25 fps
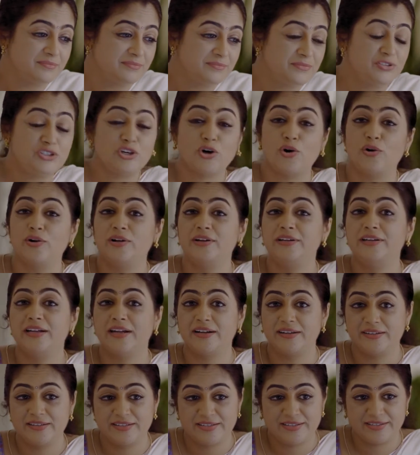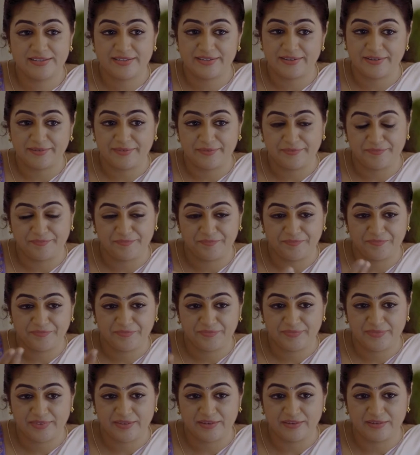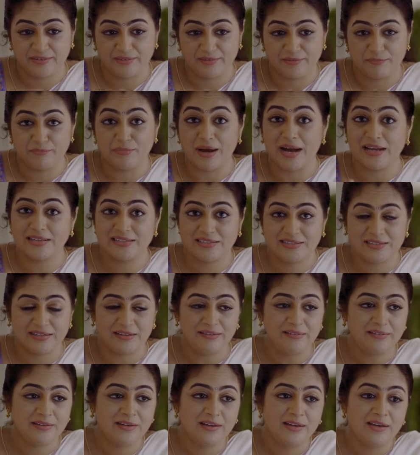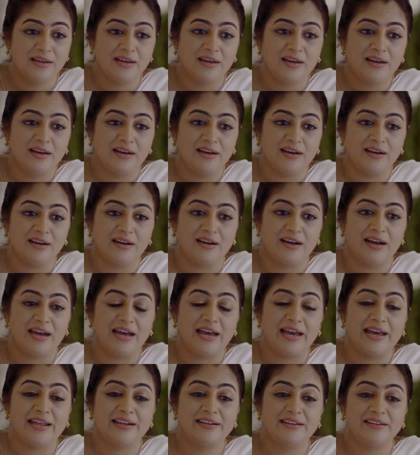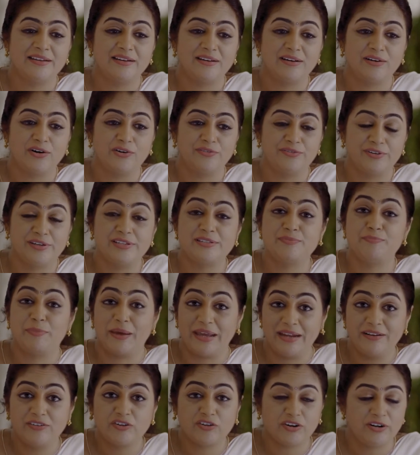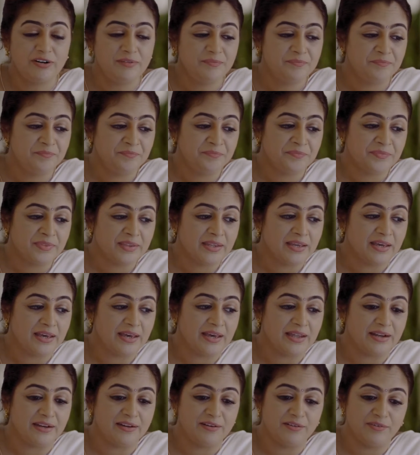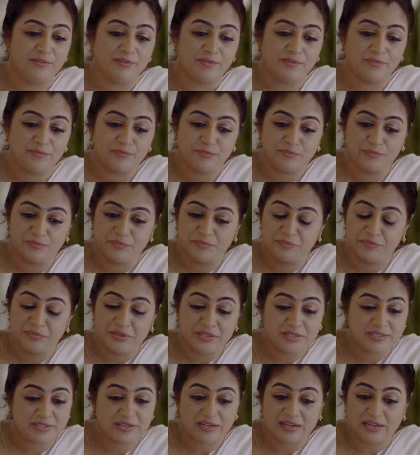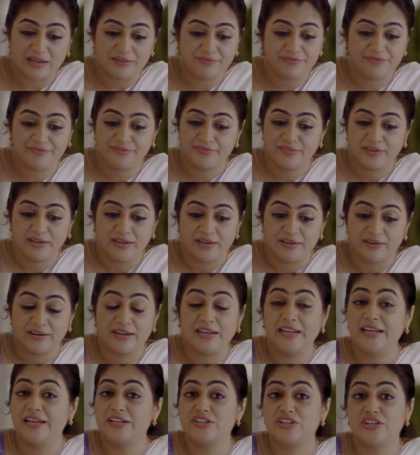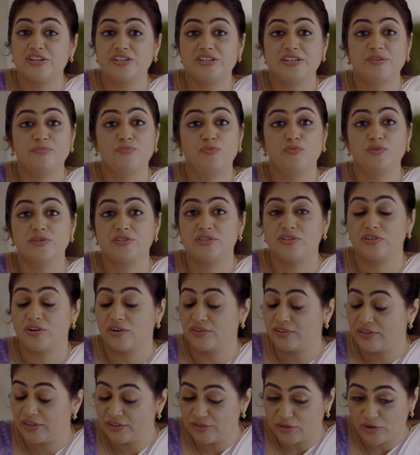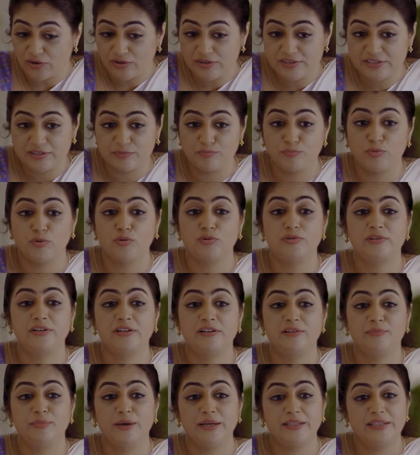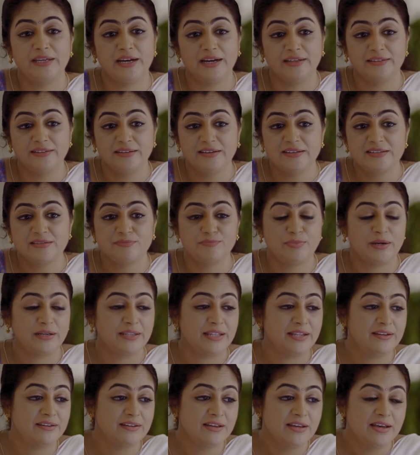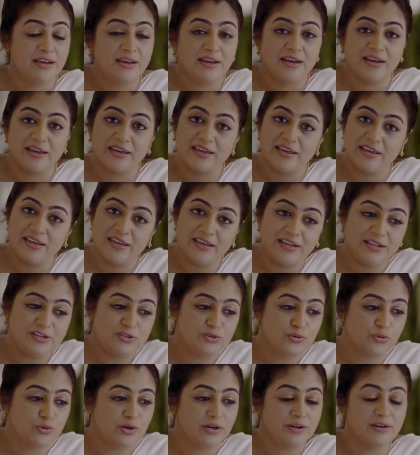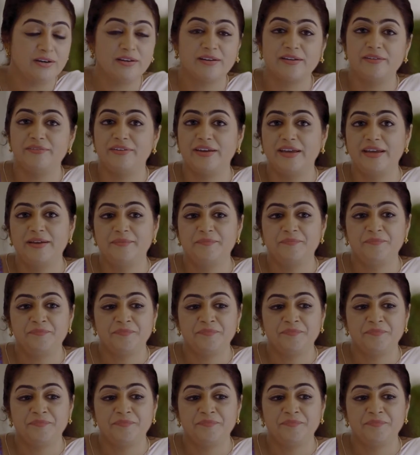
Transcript: John Donne's master and of his patron. And this love relationship was not at all supported by the others, but then he took her away.